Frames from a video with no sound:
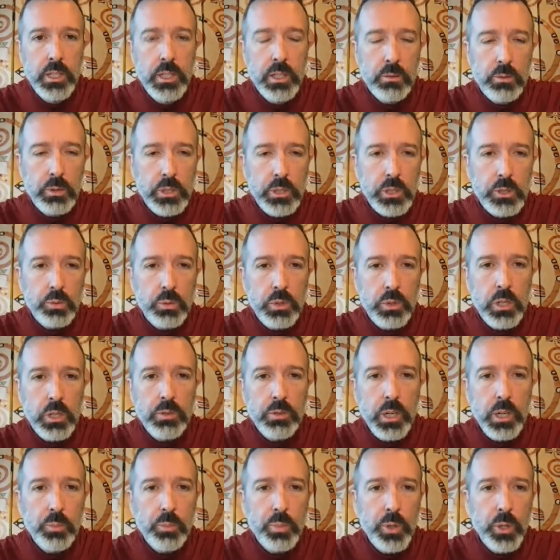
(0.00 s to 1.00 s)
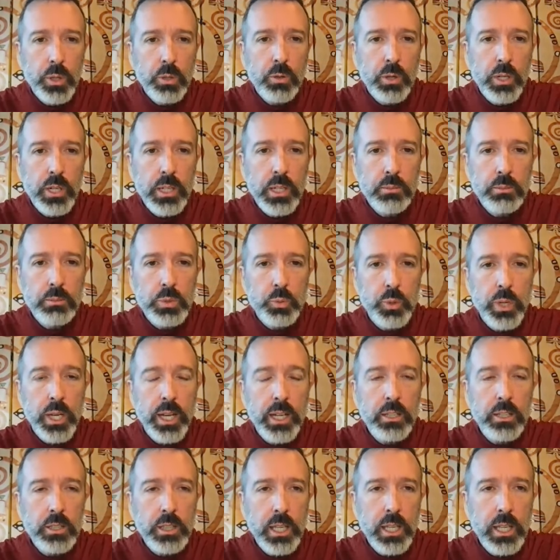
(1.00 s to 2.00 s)
which is one of our programs, we
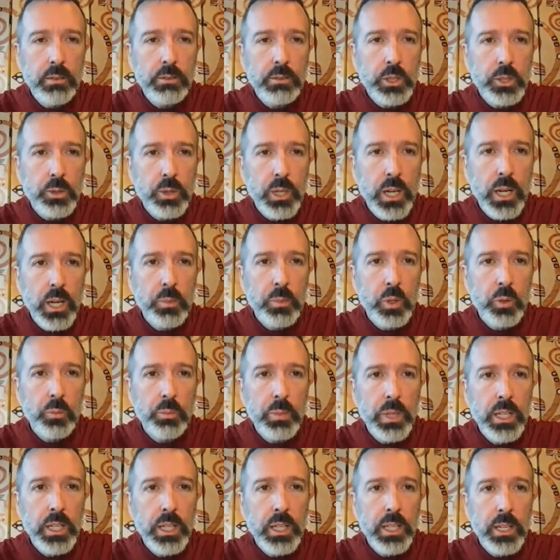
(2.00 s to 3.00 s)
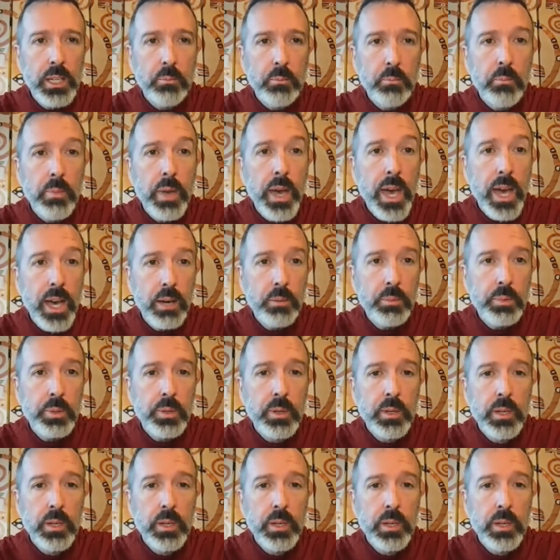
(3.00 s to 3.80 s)
actually have a tribal media map,